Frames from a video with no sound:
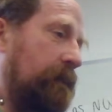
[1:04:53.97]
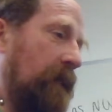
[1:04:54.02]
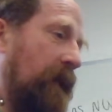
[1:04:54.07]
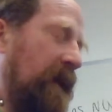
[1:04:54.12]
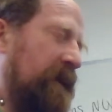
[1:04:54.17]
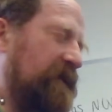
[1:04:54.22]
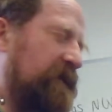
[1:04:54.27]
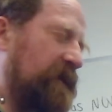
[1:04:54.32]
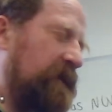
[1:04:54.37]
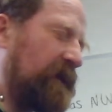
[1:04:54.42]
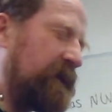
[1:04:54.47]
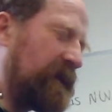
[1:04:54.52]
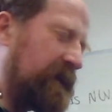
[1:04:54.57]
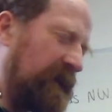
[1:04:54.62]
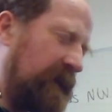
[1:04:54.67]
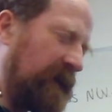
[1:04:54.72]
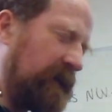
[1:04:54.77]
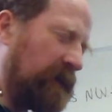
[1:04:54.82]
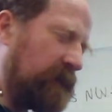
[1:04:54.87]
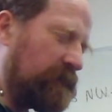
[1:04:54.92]
As an
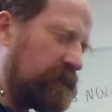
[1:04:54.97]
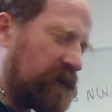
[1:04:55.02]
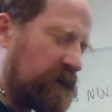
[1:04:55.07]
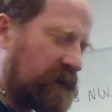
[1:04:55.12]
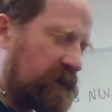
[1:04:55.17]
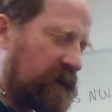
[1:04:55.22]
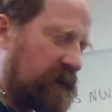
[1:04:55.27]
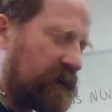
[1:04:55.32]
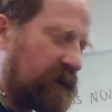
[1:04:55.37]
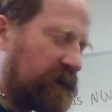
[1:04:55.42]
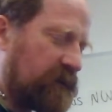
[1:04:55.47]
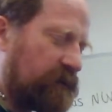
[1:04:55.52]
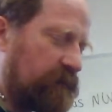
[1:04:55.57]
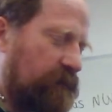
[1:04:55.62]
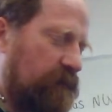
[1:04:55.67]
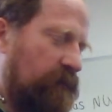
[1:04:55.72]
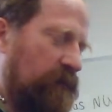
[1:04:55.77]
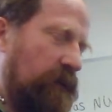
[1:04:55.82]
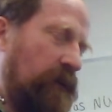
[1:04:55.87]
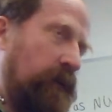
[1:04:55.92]
idea, I mean,
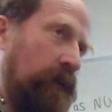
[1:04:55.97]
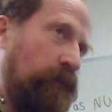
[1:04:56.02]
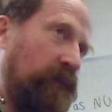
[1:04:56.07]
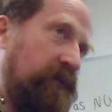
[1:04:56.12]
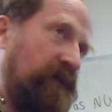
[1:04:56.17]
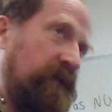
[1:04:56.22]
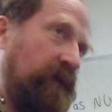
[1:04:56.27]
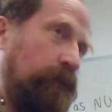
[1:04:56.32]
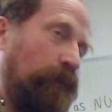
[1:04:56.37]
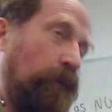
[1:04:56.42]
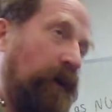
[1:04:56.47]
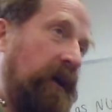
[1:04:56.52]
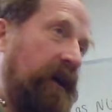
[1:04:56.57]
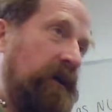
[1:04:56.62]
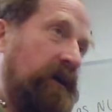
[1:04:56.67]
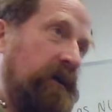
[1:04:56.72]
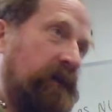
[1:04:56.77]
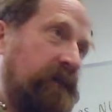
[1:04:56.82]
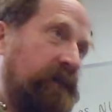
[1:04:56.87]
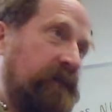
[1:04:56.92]
it would seem
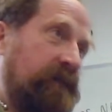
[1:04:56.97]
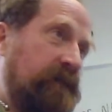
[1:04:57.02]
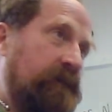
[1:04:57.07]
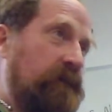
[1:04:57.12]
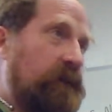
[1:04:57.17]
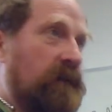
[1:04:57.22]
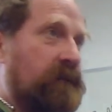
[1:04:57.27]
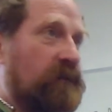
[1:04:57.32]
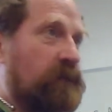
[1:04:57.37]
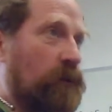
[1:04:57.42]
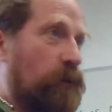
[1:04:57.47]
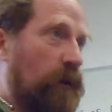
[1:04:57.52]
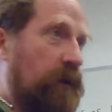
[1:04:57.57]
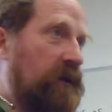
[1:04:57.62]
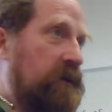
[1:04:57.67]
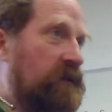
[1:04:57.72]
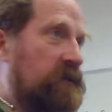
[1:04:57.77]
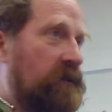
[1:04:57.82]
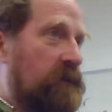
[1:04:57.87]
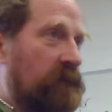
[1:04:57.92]
weird if if the
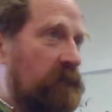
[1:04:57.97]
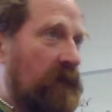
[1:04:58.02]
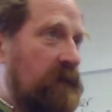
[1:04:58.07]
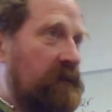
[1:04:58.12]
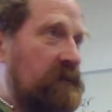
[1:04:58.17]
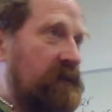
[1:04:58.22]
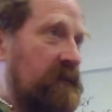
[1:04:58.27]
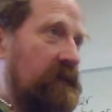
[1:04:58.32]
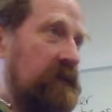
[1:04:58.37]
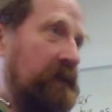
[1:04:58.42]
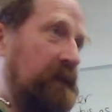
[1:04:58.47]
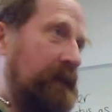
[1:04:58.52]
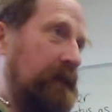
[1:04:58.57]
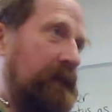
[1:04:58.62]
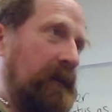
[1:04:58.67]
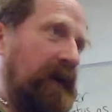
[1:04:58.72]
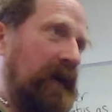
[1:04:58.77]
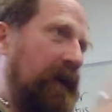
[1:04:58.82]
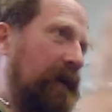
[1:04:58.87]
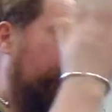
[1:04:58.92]
Queen turned around and said,
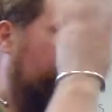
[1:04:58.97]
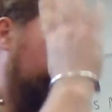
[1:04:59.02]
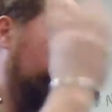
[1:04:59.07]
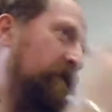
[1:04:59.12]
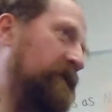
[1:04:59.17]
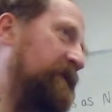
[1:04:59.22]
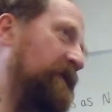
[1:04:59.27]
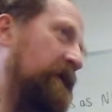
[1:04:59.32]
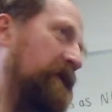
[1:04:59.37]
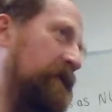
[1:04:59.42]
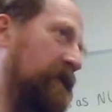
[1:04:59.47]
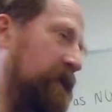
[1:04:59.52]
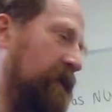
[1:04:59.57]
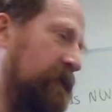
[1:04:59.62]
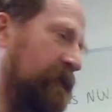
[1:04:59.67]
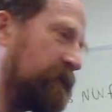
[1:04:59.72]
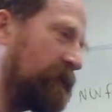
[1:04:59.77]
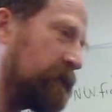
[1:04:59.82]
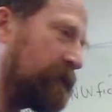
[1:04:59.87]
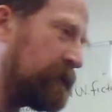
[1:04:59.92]
"Oh, I'm
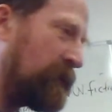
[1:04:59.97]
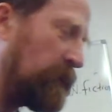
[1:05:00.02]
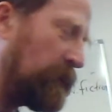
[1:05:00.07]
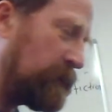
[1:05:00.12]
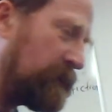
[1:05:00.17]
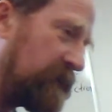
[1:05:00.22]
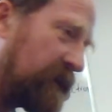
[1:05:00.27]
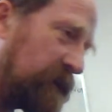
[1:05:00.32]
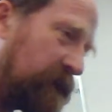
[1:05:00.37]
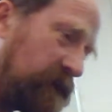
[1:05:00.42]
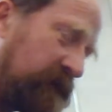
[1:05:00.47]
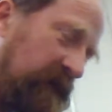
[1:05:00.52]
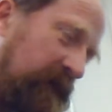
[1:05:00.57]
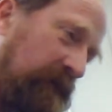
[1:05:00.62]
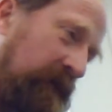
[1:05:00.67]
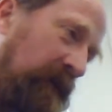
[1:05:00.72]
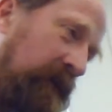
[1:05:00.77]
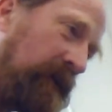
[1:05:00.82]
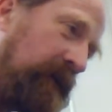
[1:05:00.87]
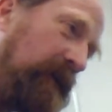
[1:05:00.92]
descended from Odin" or
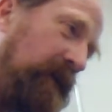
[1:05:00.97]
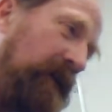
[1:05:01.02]
something.